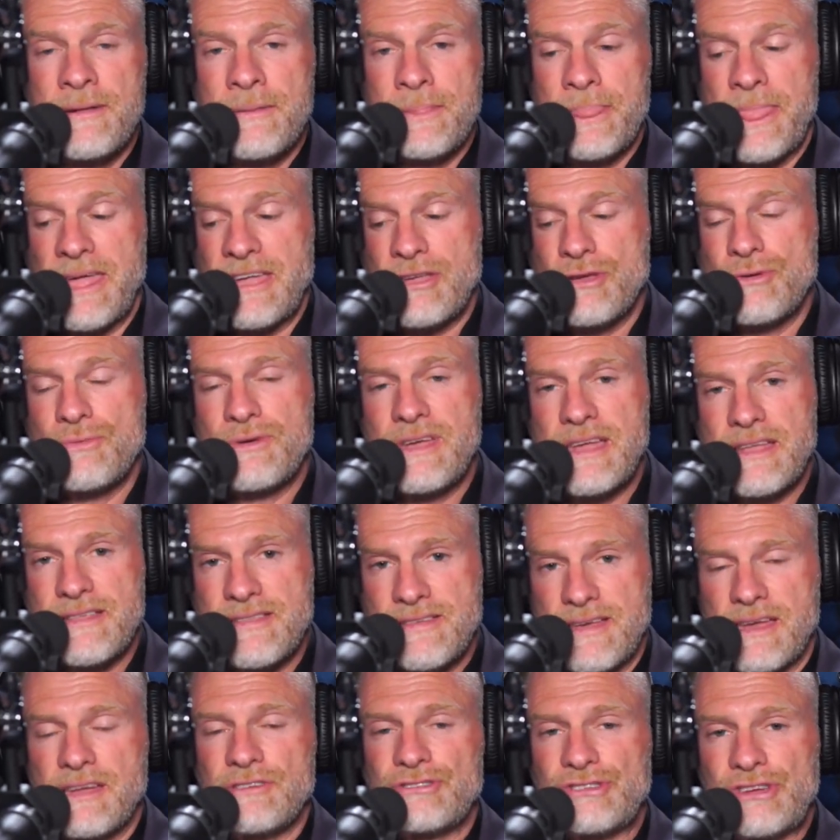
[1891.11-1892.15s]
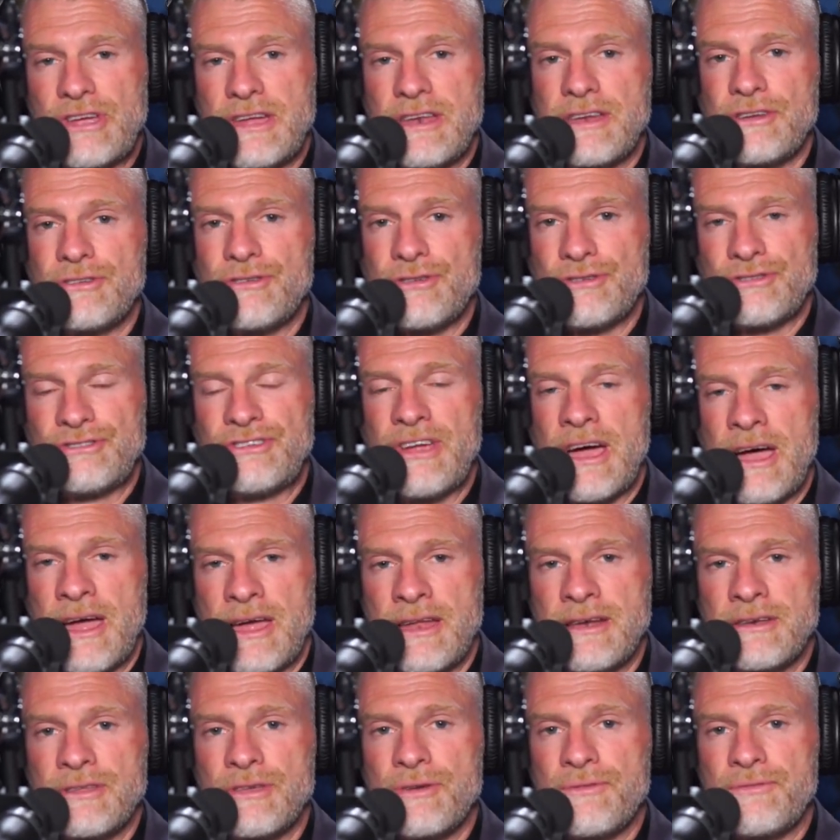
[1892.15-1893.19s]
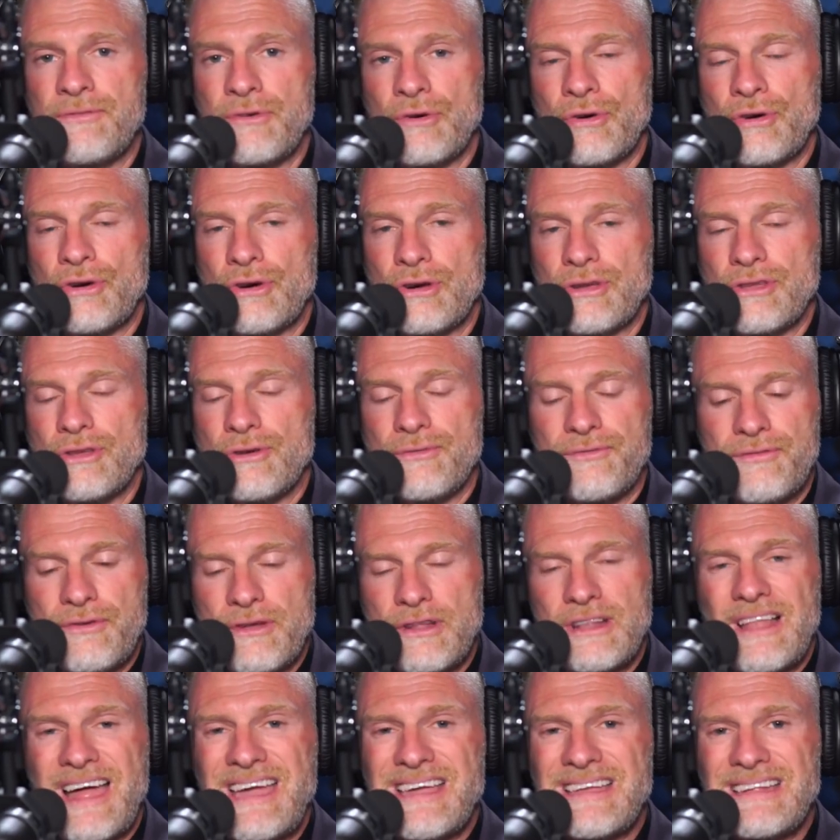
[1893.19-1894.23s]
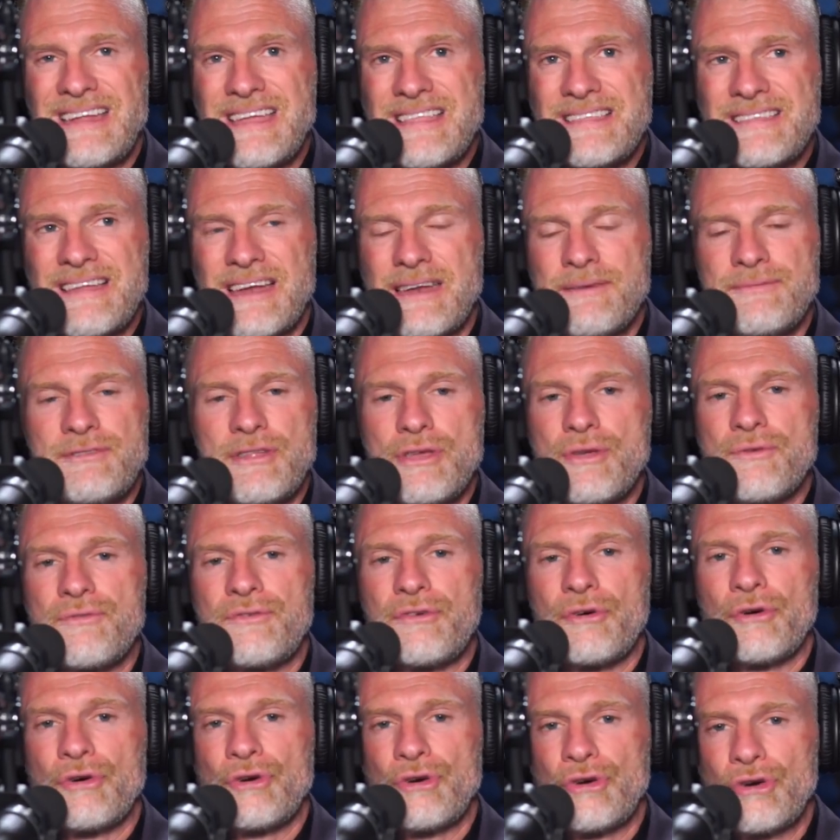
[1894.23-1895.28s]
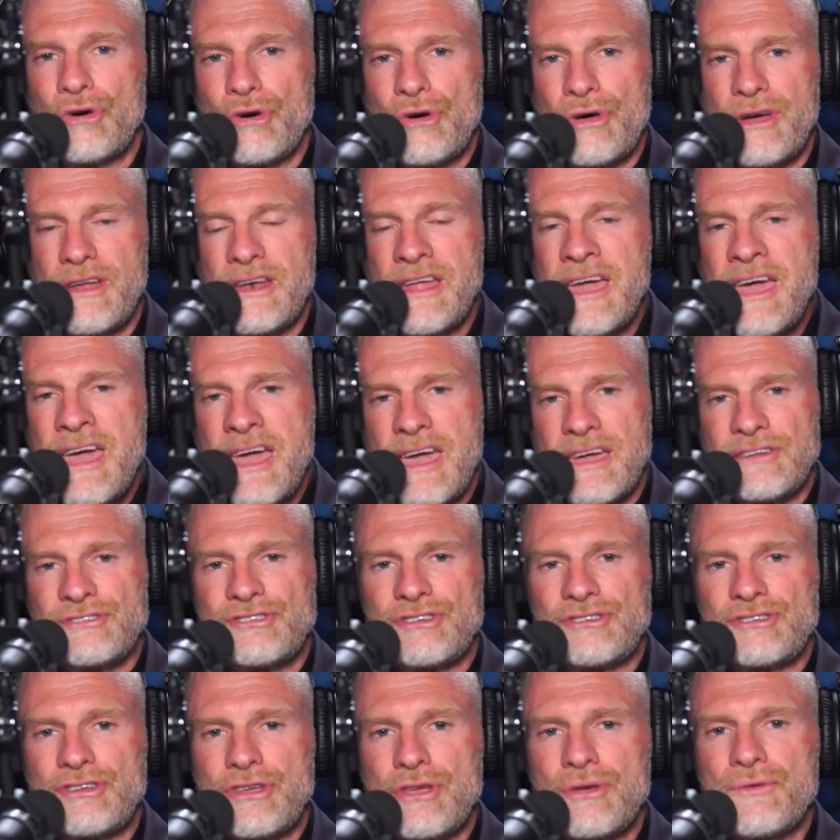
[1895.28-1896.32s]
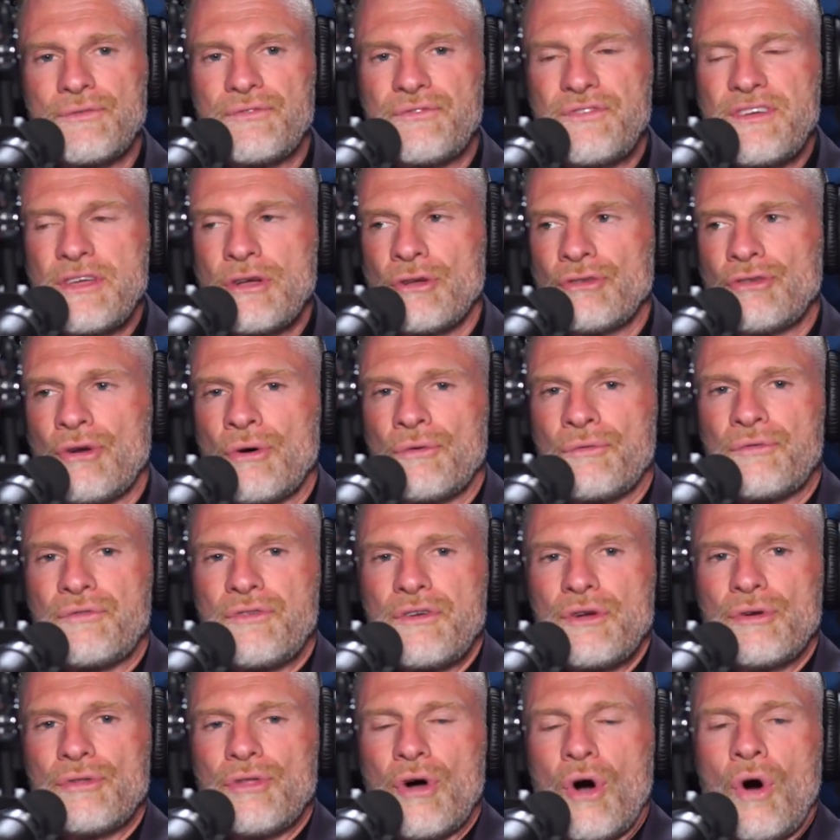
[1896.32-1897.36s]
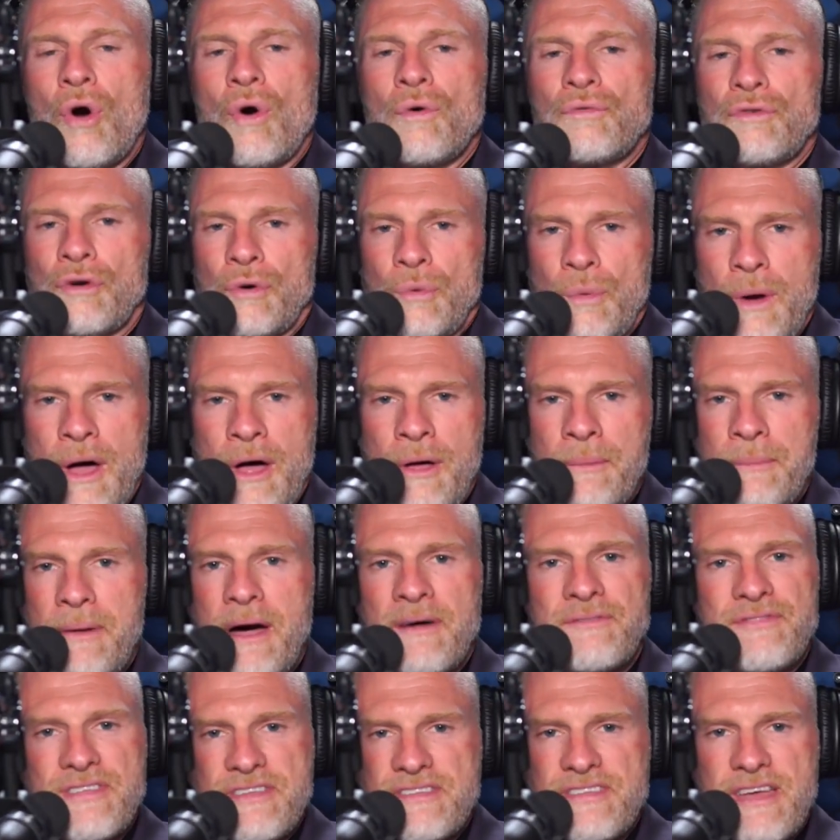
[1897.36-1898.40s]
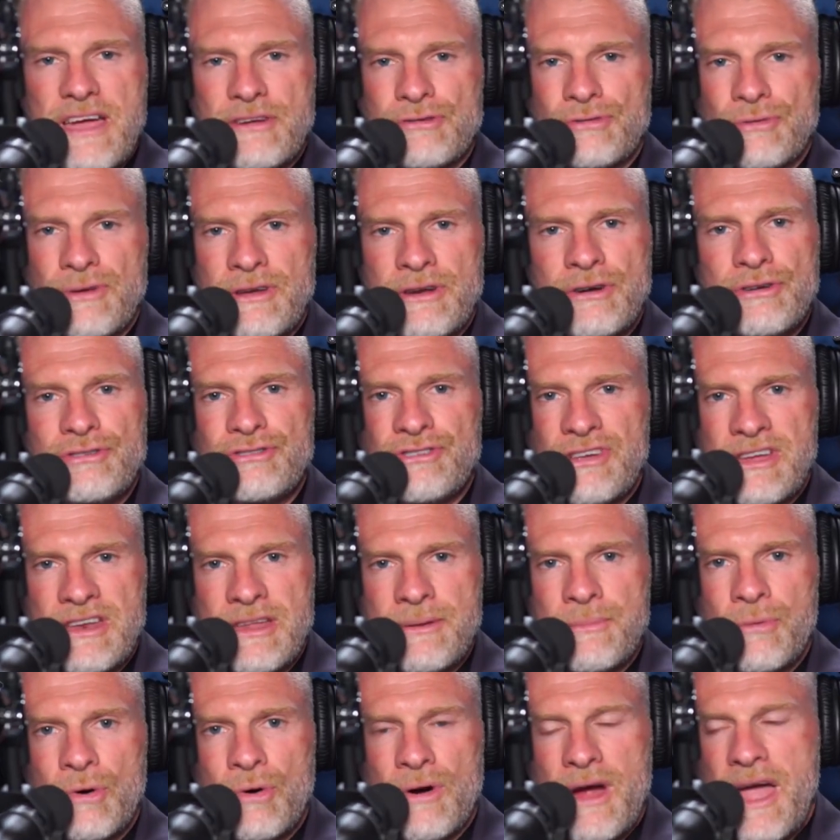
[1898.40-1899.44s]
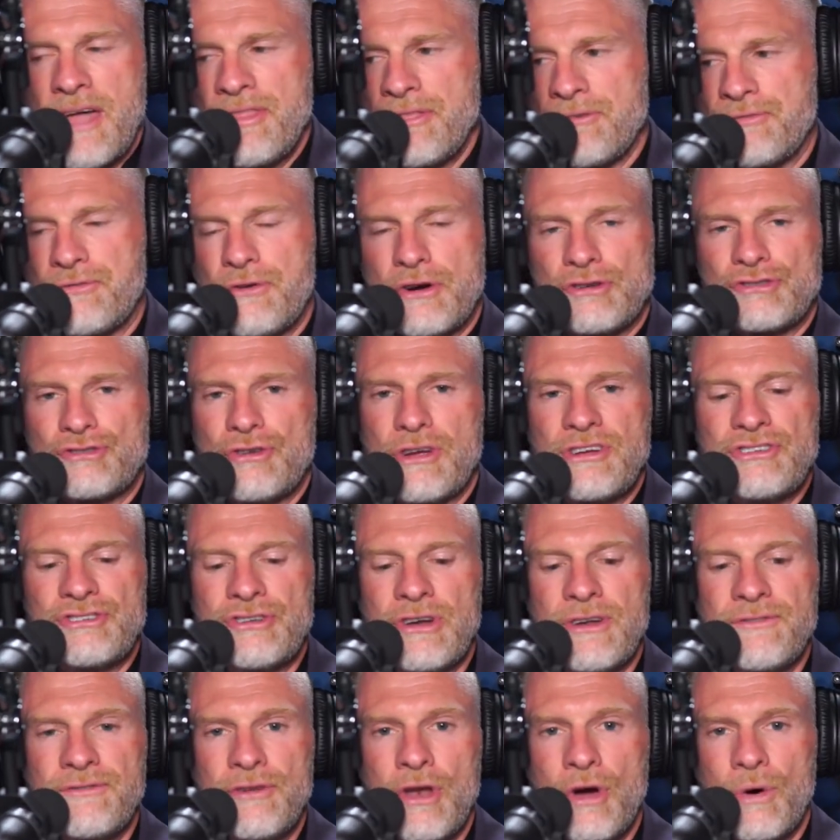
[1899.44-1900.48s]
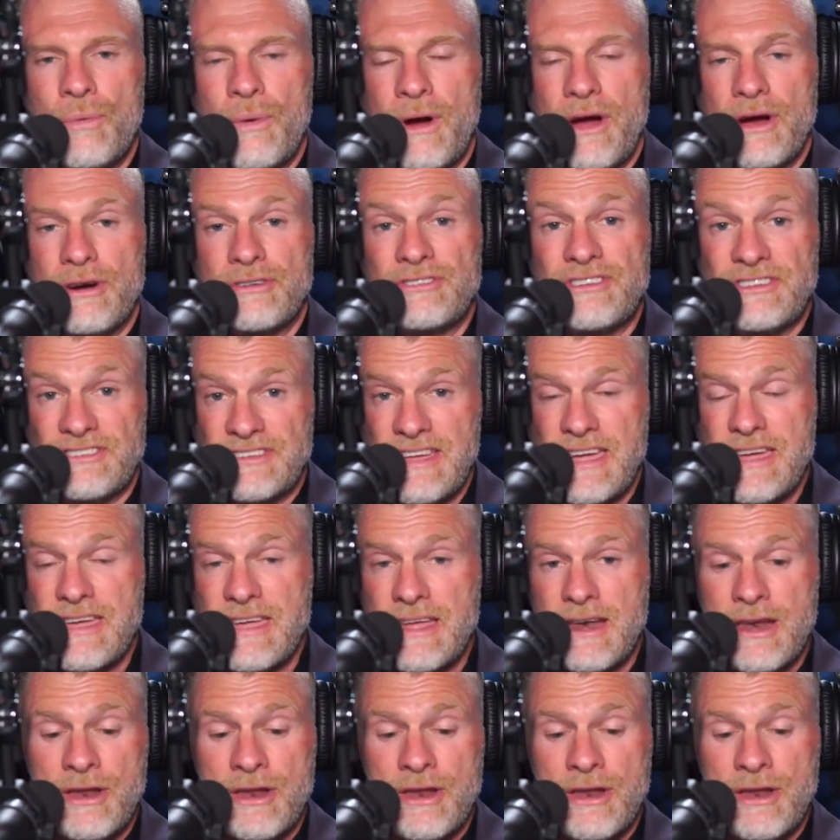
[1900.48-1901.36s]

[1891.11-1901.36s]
Like, you get satiated, you're done. You feel like it's not even that you feel good. It's just that you don't feel the overwhelm of the sexual energy anymore and the frustration of nowhere to take it.